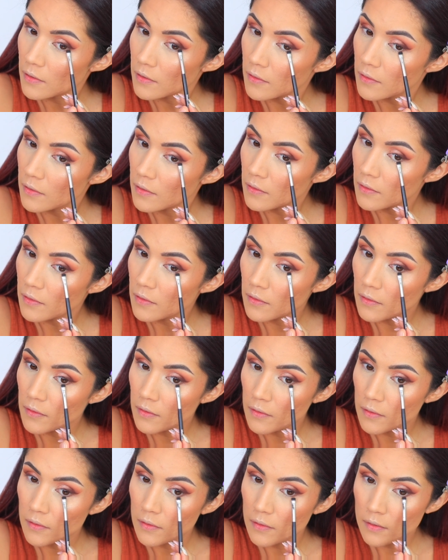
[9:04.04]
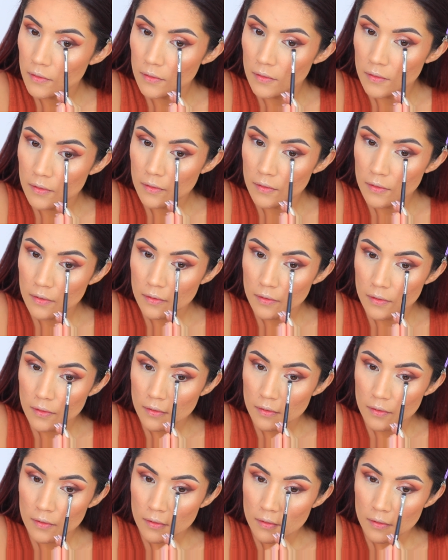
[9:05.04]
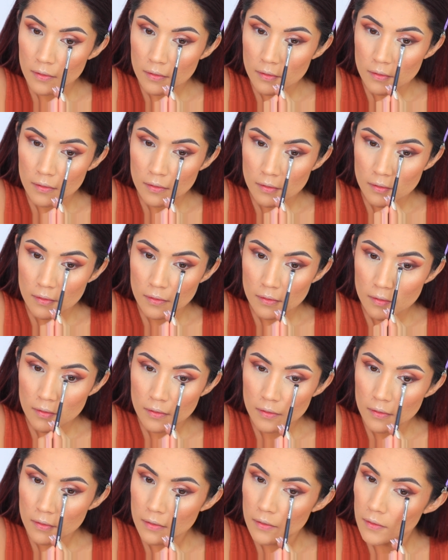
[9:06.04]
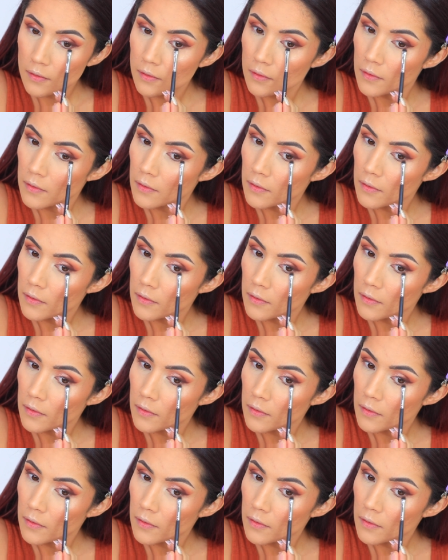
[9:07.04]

and I'm going to run that on my lower lash line. Ooh, I did not